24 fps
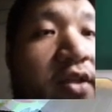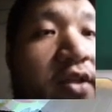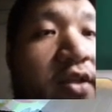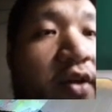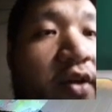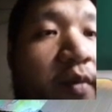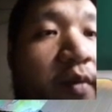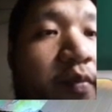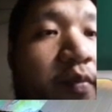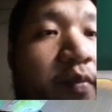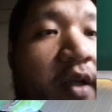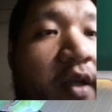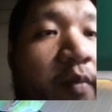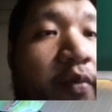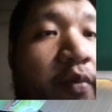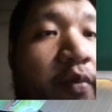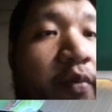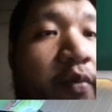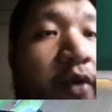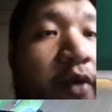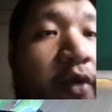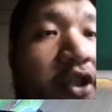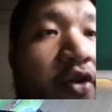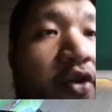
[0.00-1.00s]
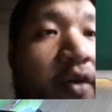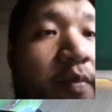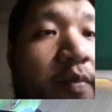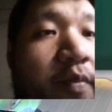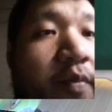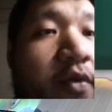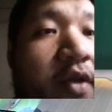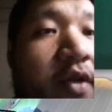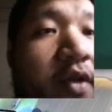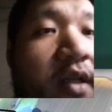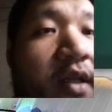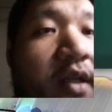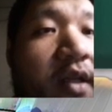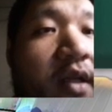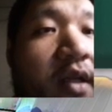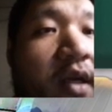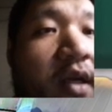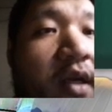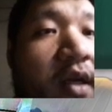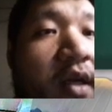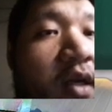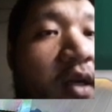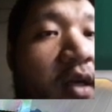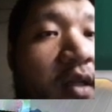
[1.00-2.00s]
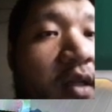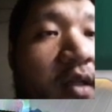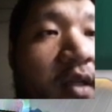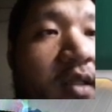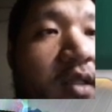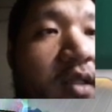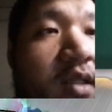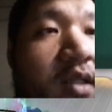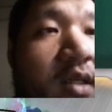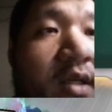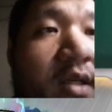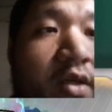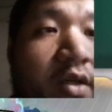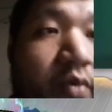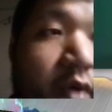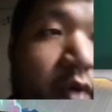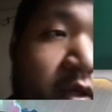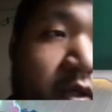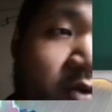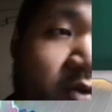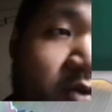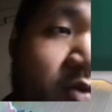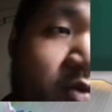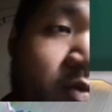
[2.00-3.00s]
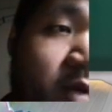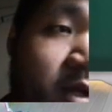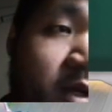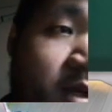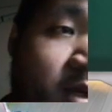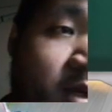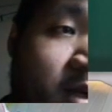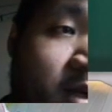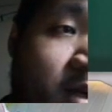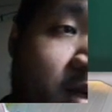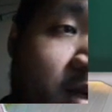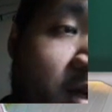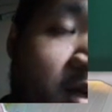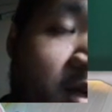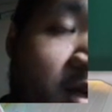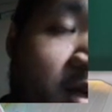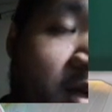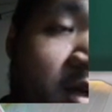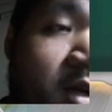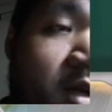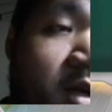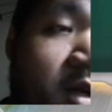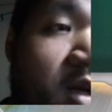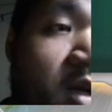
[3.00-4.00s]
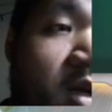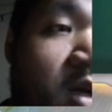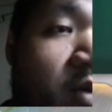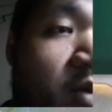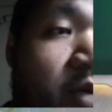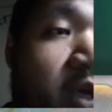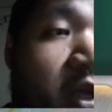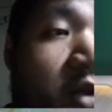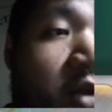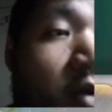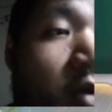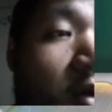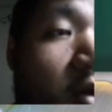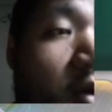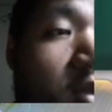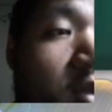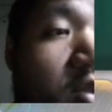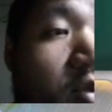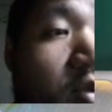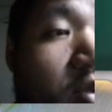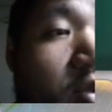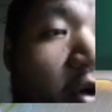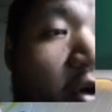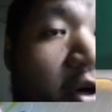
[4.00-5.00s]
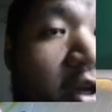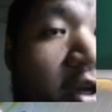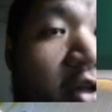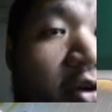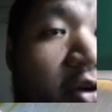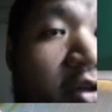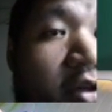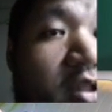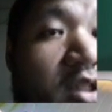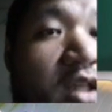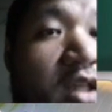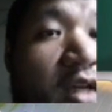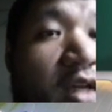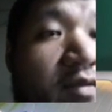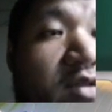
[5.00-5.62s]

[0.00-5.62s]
putting pressure on our opponent. This is a good way to do it. We can also target ourselves to